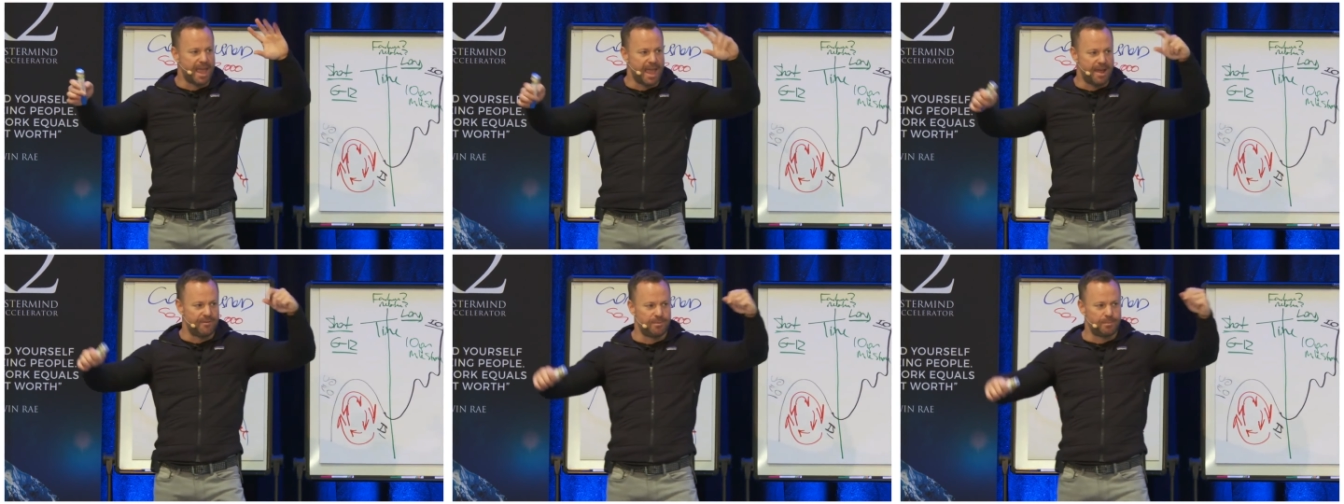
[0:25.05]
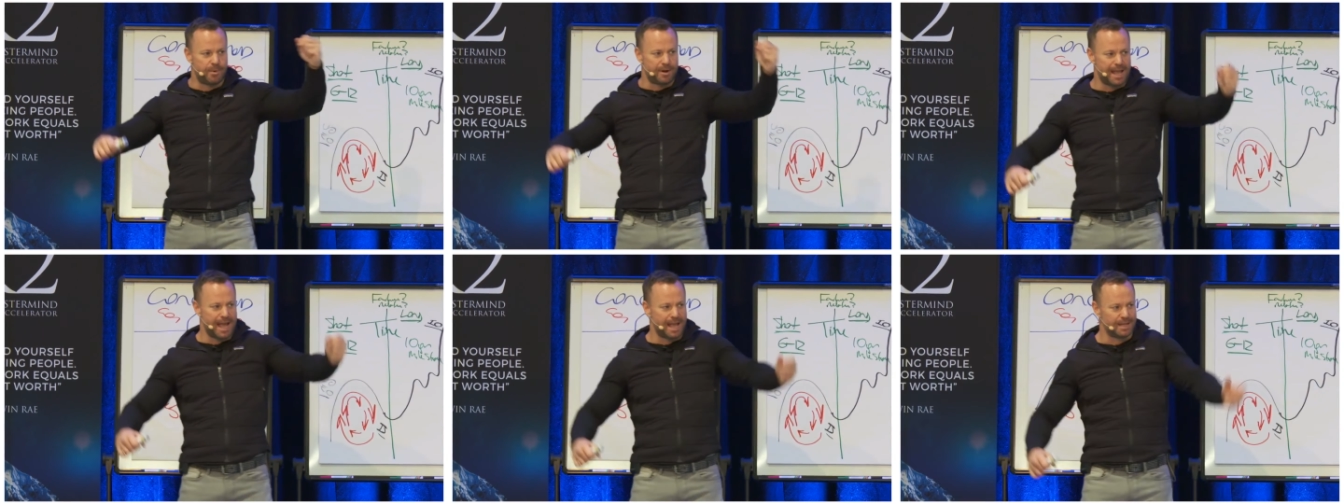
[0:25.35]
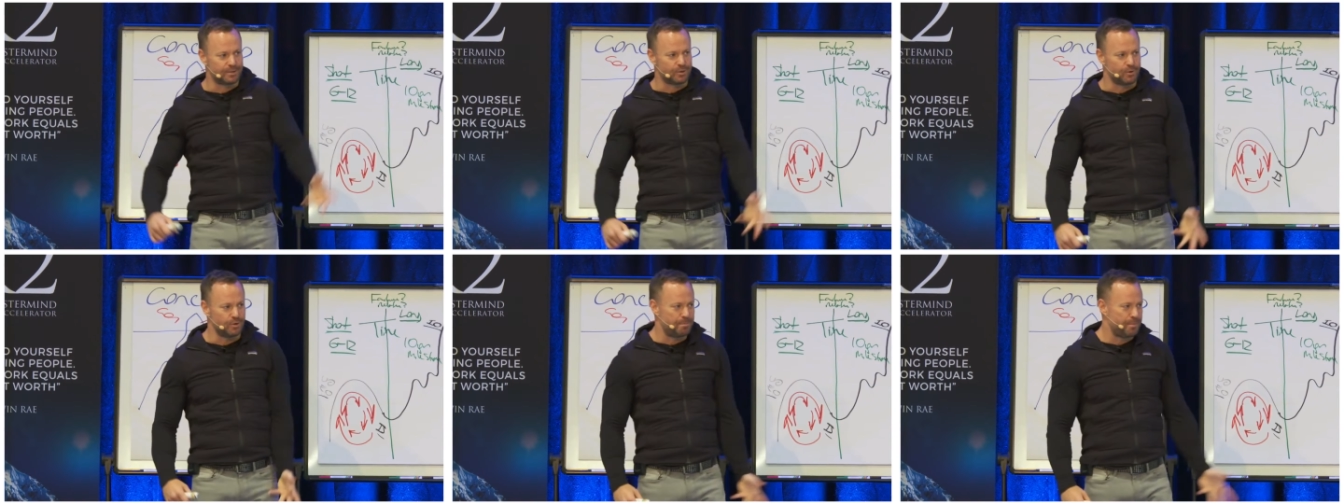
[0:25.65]
Everybody
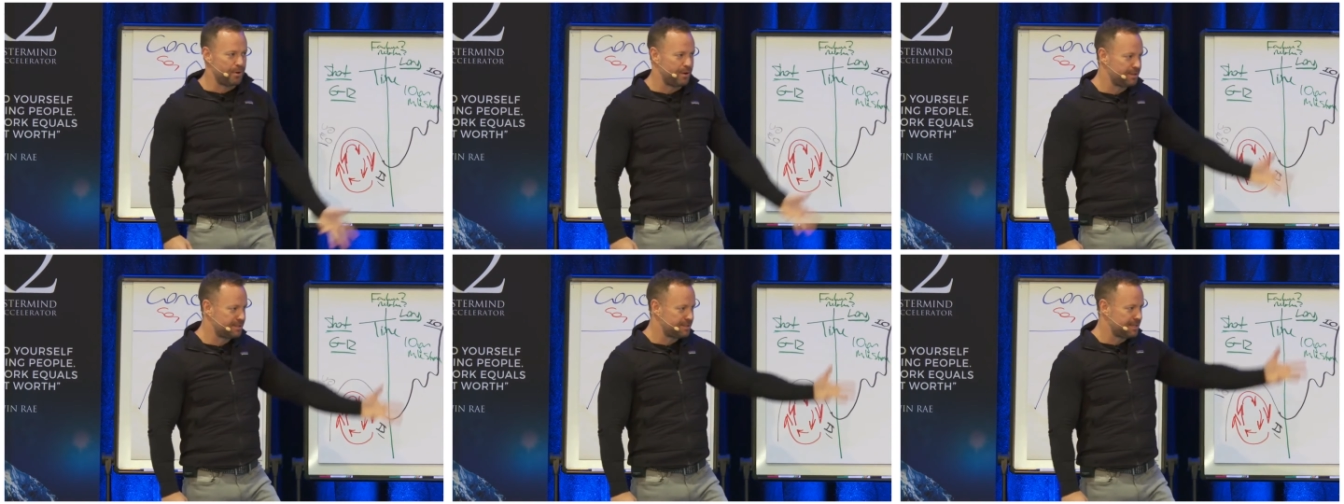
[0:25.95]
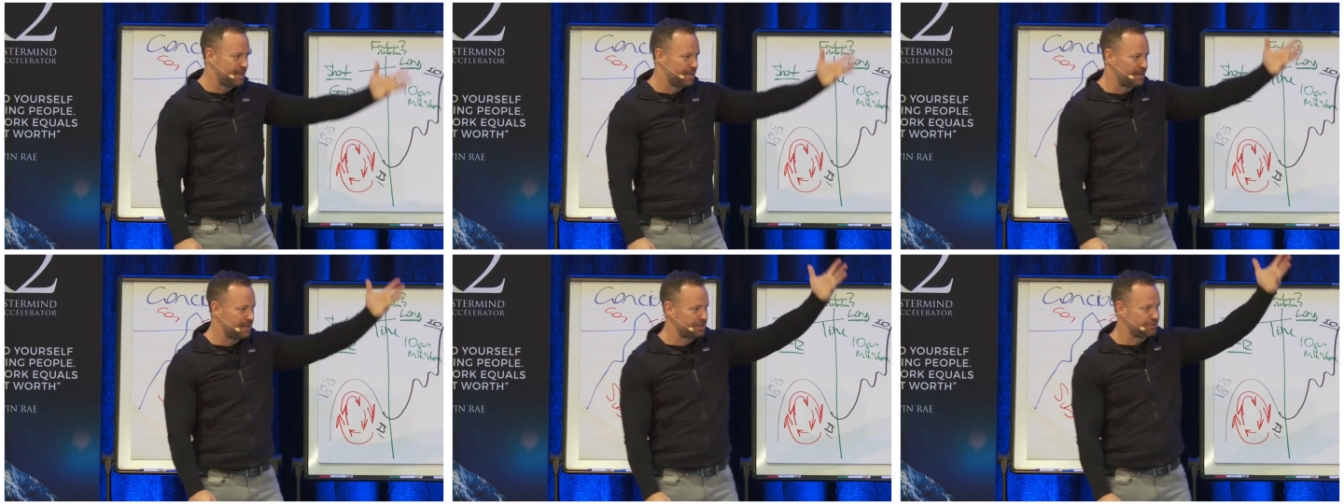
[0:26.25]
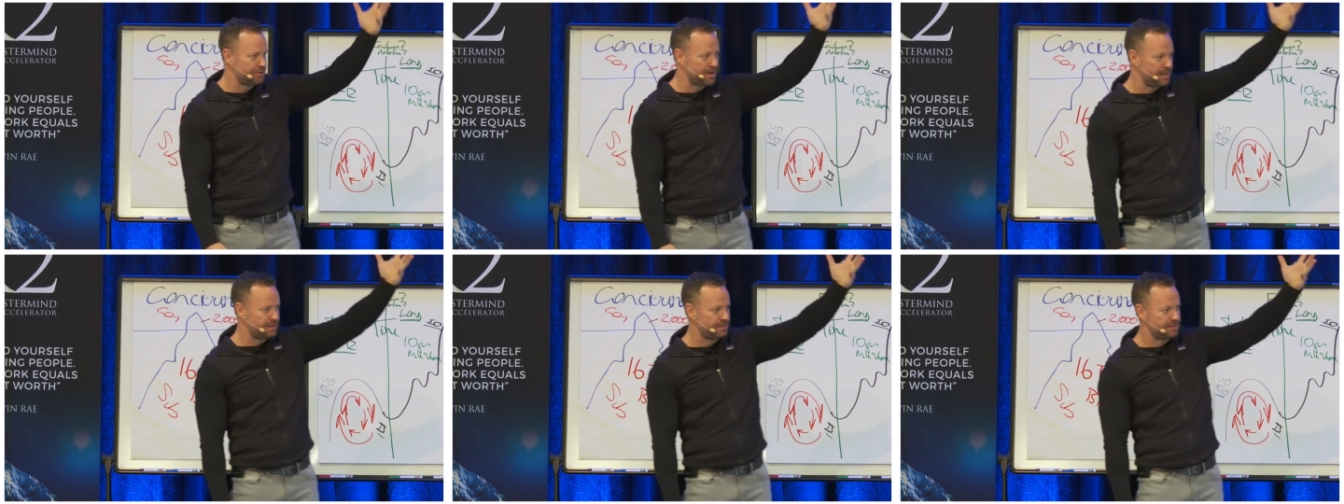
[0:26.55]
has good personality
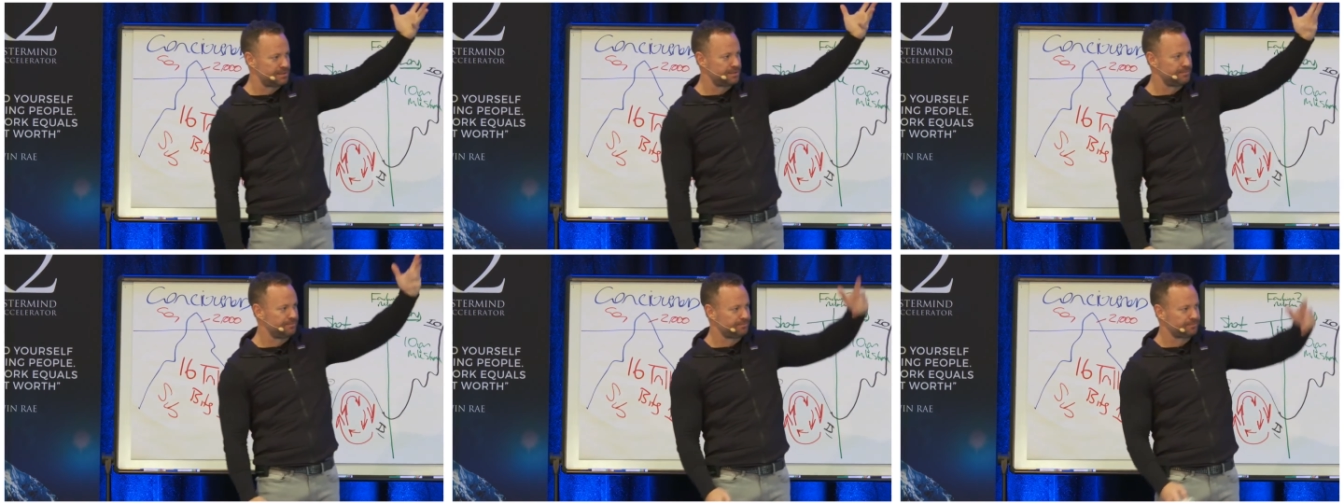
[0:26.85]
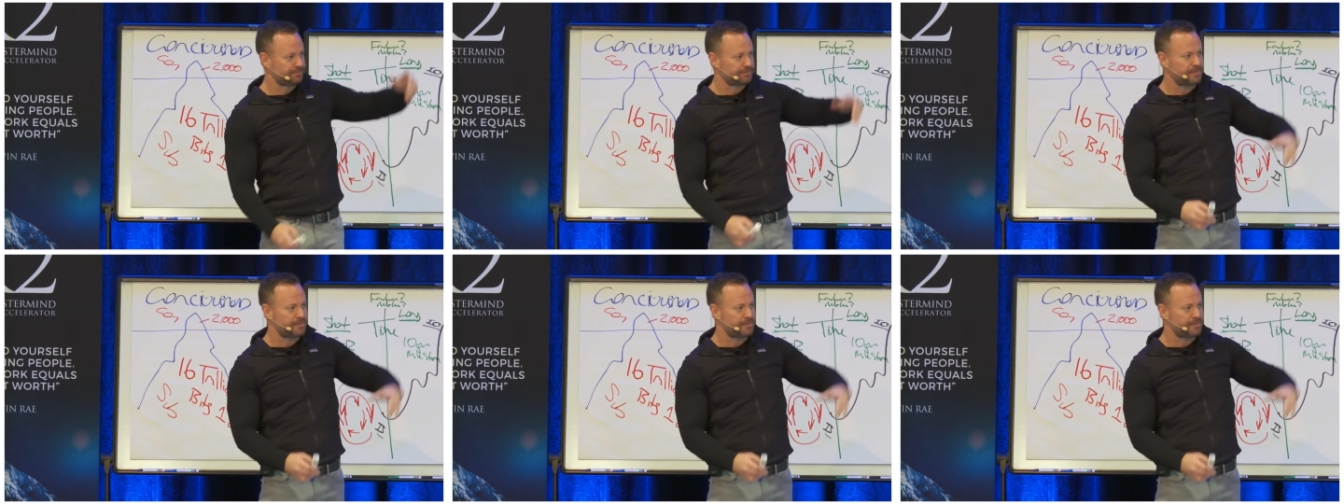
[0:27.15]
traits.